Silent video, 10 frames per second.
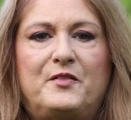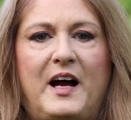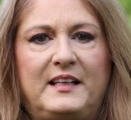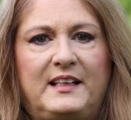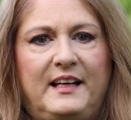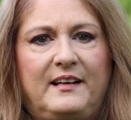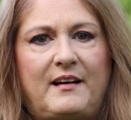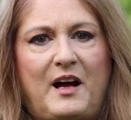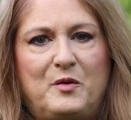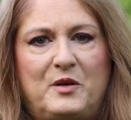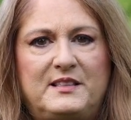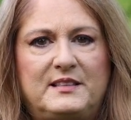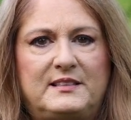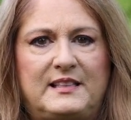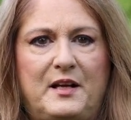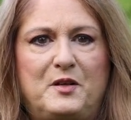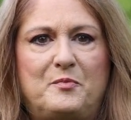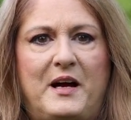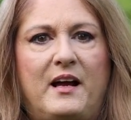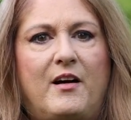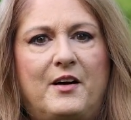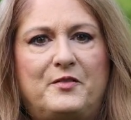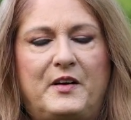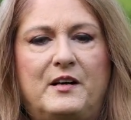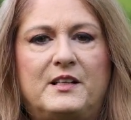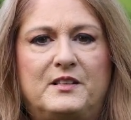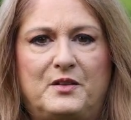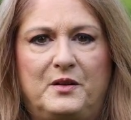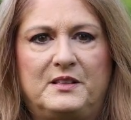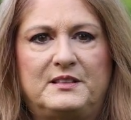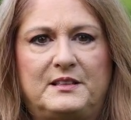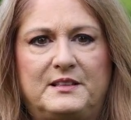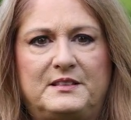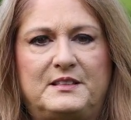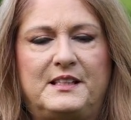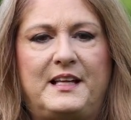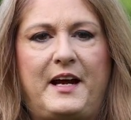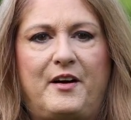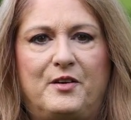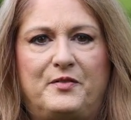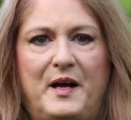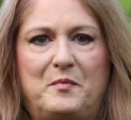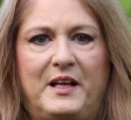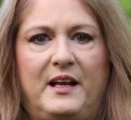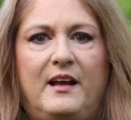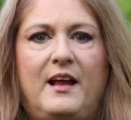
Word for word: Finally, I want to send my heartfelt condolences to the Harrell family